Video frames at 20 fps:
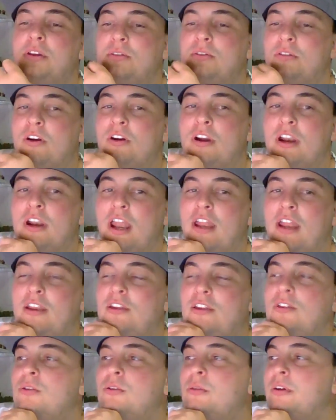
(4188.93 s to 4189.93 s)
all right, and
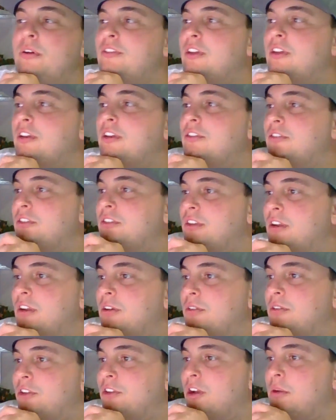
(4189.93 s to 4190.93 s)
you'd always get shit done
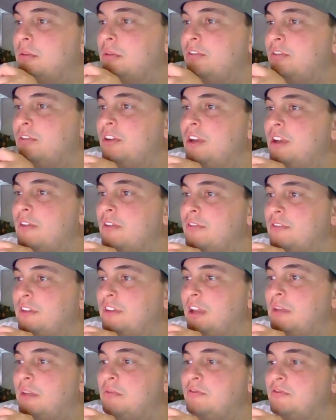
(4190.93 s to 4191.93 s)
on time if you didn't have a
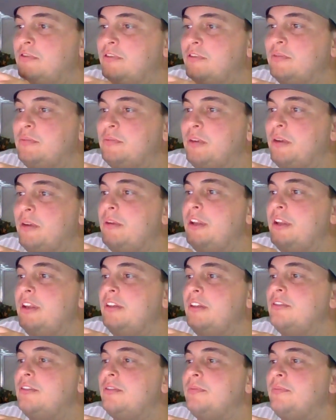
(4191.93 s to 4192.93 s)
table full of my
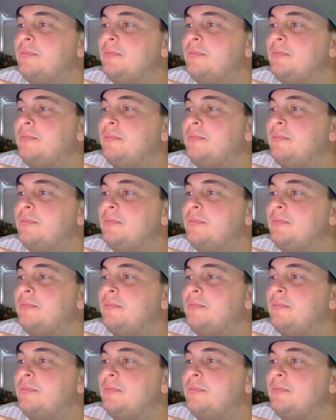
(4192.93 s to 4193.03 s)
minis.